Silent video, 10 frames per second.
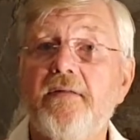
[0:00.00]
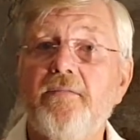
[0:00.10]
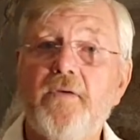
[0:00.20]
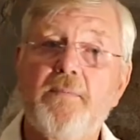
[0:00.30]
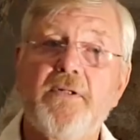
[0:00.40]

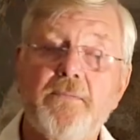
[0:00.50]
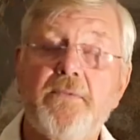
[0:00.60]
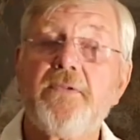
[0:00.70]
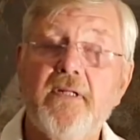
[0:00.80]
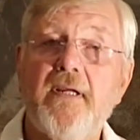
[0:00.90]
Robert
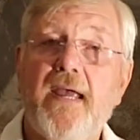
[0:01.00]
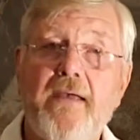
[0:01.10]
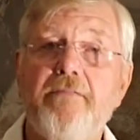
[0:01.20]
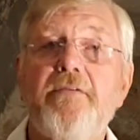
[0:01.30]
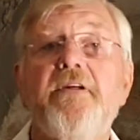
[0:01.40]
would
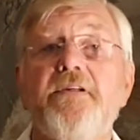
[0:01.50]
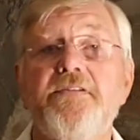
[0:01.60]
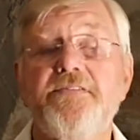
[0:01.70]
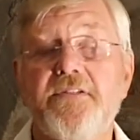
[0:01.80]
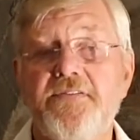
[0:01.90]
have
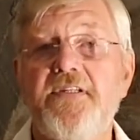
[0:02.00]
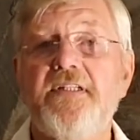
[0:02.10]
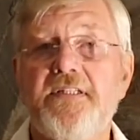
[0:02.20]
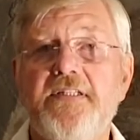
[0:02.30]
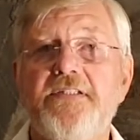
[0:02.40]

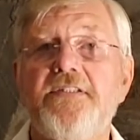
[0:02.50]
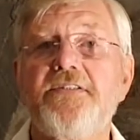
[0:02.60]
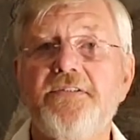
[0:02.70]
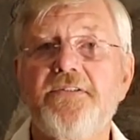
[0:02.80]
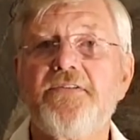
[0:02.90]
succeeded
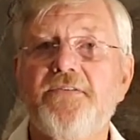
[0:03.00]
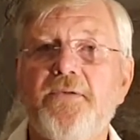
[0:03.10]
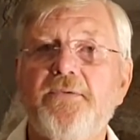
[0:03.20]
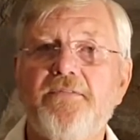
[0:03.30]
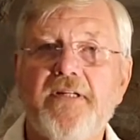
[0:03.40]
to the
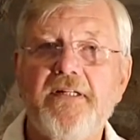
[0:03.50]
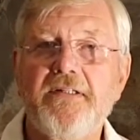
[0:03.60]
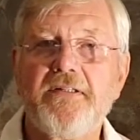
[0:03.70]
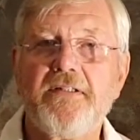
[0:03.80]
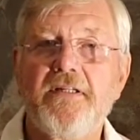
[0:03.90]
throne of
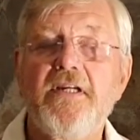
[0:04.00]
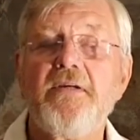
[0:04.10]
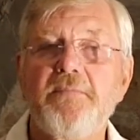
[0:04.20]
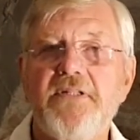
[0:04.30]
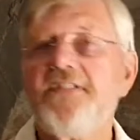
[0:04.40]
England,
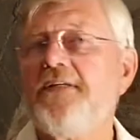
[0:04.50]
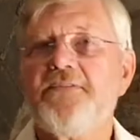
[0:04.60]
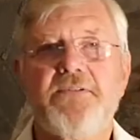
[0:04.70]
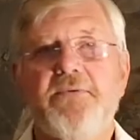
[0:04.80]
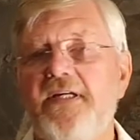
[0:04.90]
but he
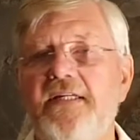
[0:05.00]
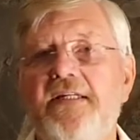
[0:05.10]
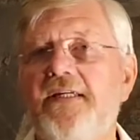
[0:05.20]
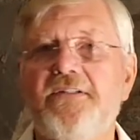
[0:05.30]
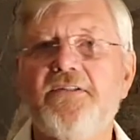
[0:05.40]
was away
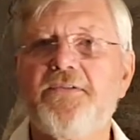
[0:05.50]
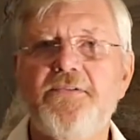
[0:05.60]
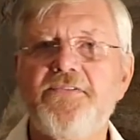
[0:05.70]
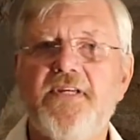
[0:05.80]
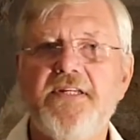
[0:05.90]
at the
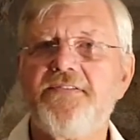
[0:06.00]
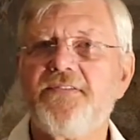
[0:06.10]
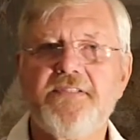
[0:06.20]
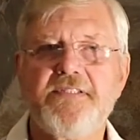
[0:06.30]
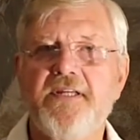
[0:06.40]
Crusades
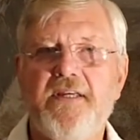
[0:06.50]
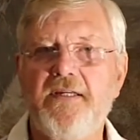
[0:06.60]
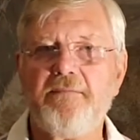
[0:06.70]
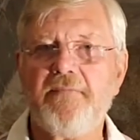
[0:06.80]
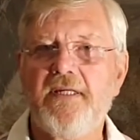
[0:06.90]
at the
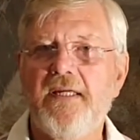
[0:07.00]
time,